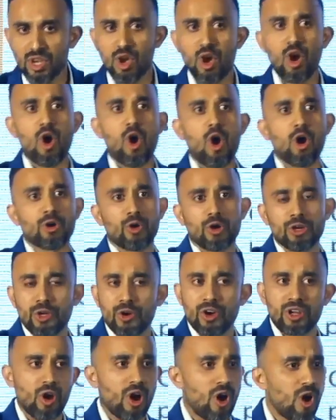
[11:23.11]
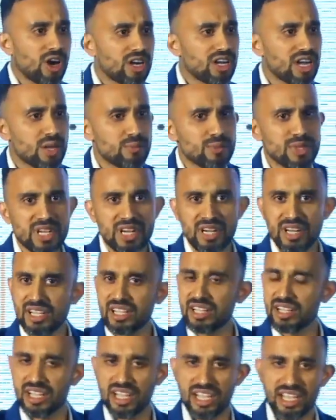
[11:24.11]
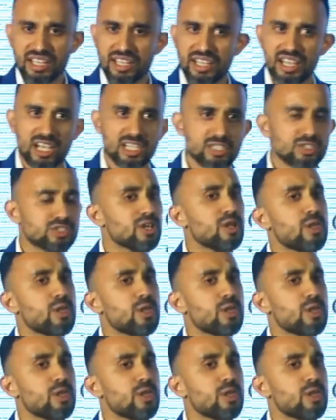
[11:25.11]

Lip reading: or on your hot laminating areas,